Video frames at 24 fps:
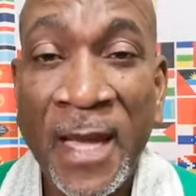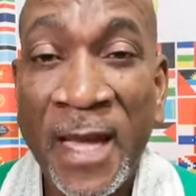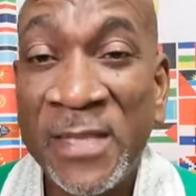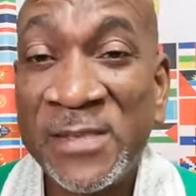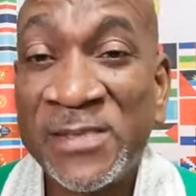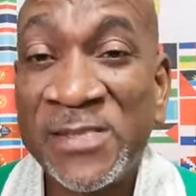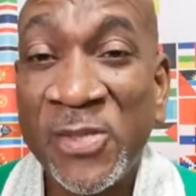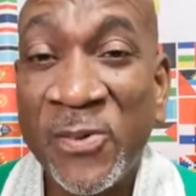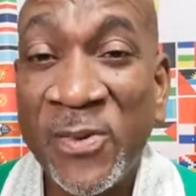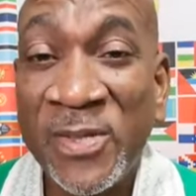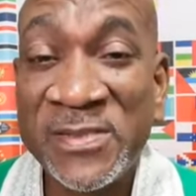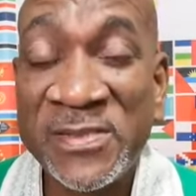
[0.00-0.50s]
And
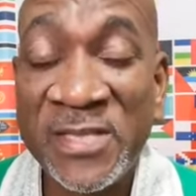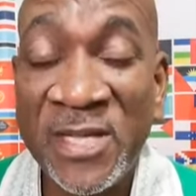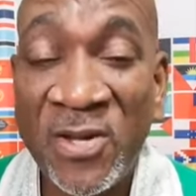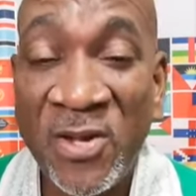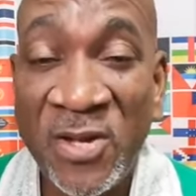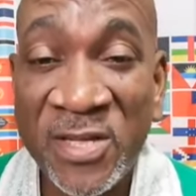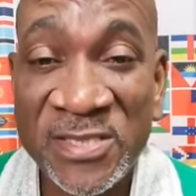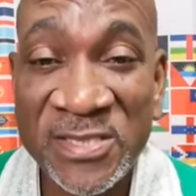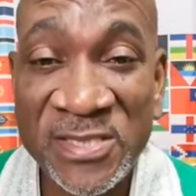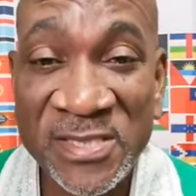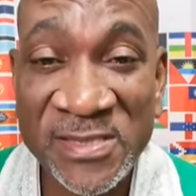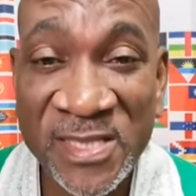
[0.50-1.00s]
so, as the
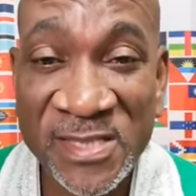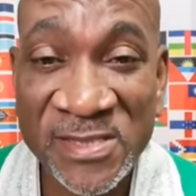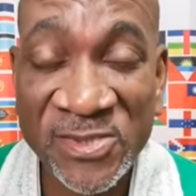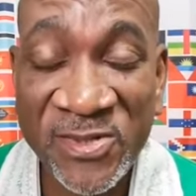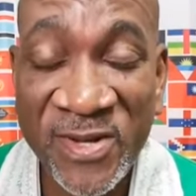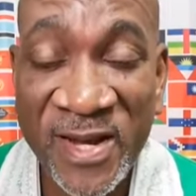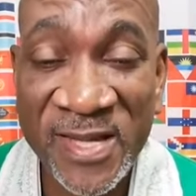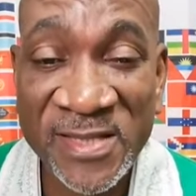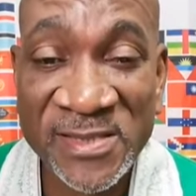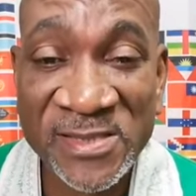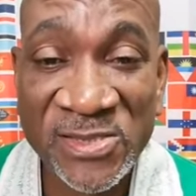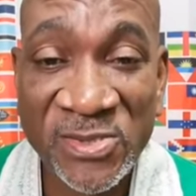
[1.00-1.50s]
Lord Jesus
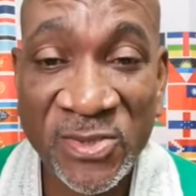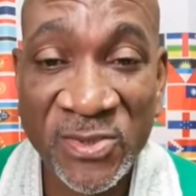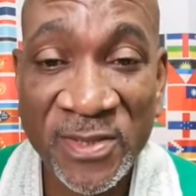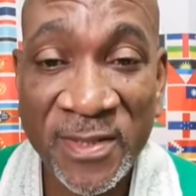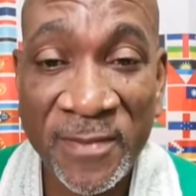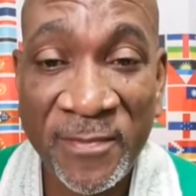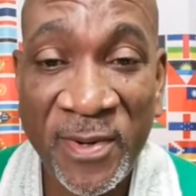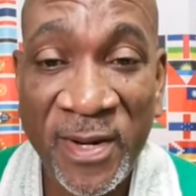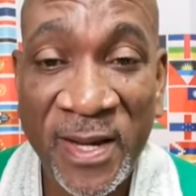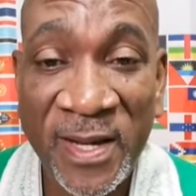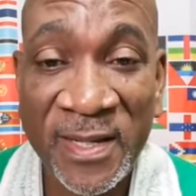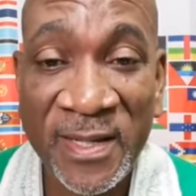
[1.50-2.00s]
Christ took
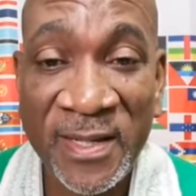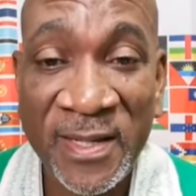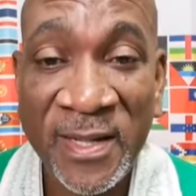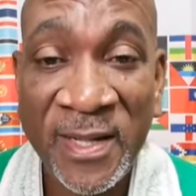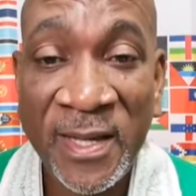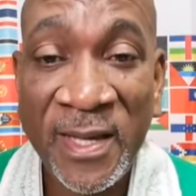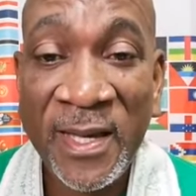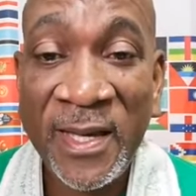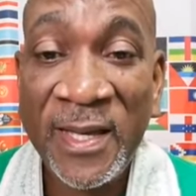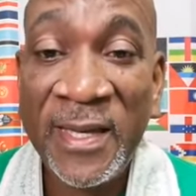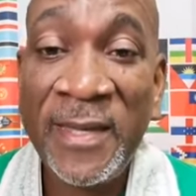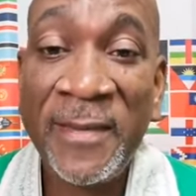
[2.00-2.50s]
the bread,
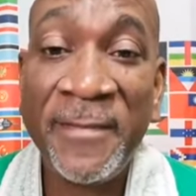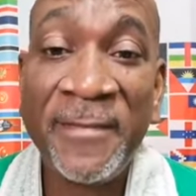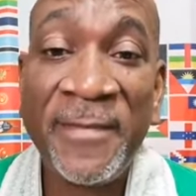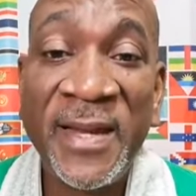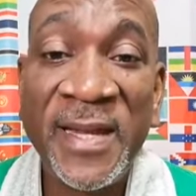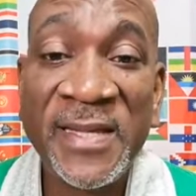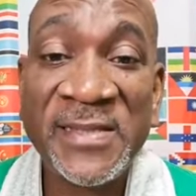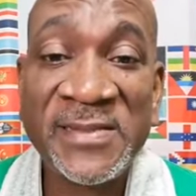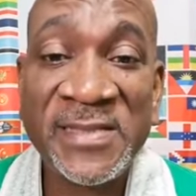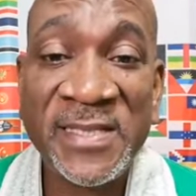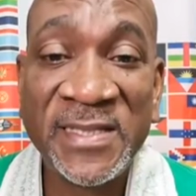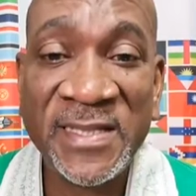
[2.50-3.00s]
he
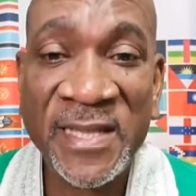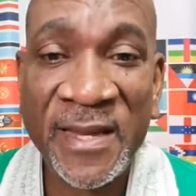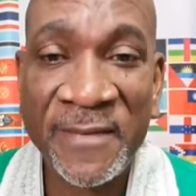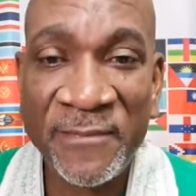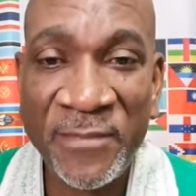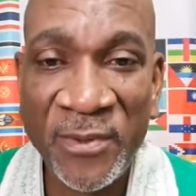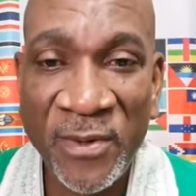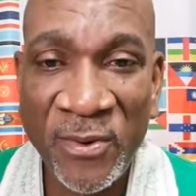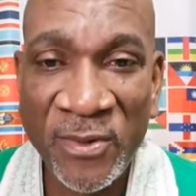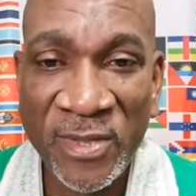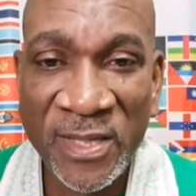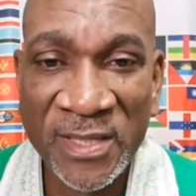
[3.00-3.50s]
blessed it and
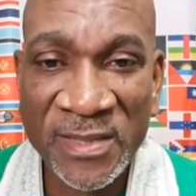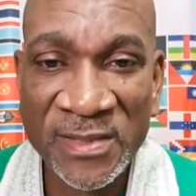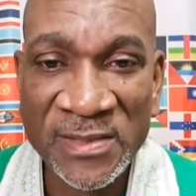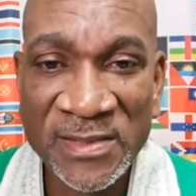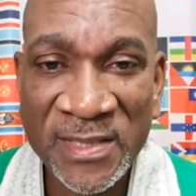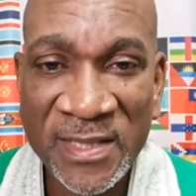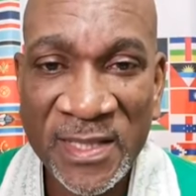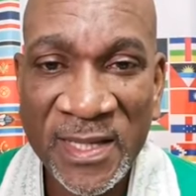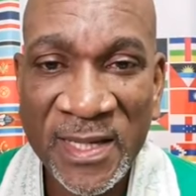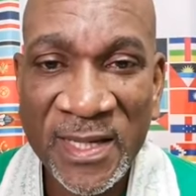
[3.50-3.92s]
broke it.